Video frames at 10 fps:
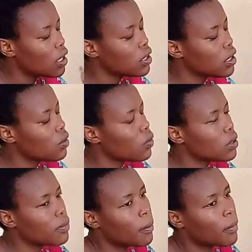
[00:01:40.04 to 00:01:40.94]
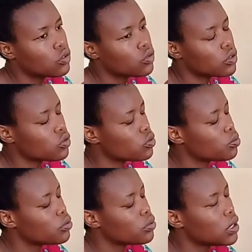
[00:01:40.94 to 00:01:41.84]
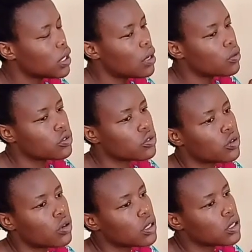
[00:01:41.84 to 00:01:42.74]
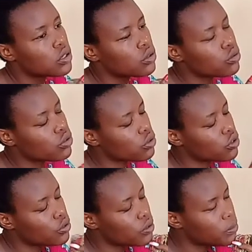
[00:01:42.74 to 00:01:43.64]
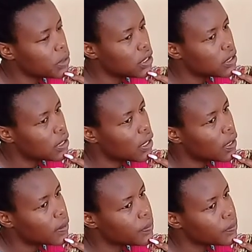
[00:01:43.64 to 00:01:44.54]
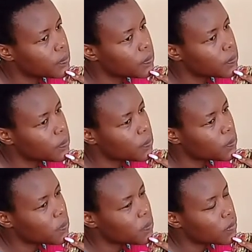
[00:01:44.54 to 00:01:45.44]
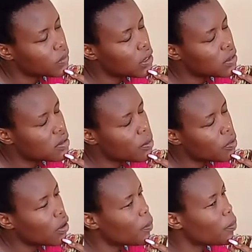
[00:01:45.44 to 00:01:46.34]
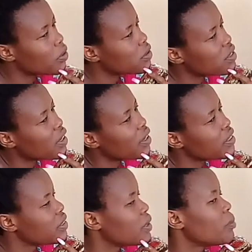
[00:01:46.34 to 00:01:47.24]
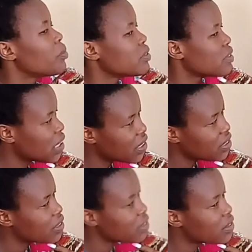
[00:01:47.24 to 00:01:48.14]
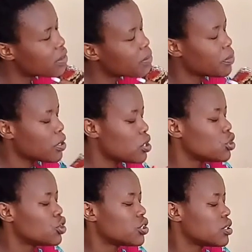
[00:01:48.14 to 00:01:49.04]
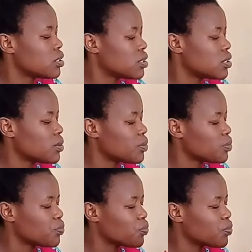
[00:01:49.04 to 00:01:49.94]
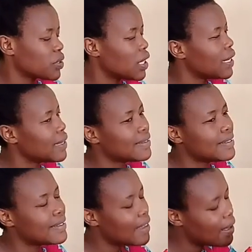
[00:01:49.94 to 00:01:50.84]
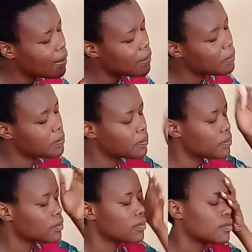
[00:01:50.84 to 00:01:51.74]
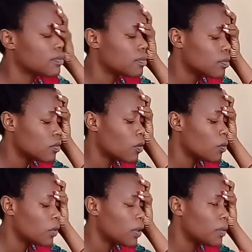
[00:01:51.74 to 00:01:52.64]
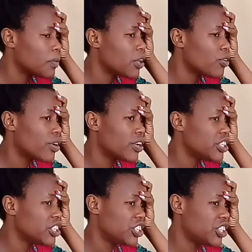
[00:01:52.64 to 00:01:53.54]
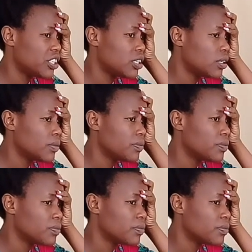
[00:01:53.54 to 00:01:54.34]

Yeah, nilikuwa nimempatia asubuhi. I was scrolling through social media. Then I stumbled upon Zari, the boss lady's page. And jam. Mwanamke yuaishi.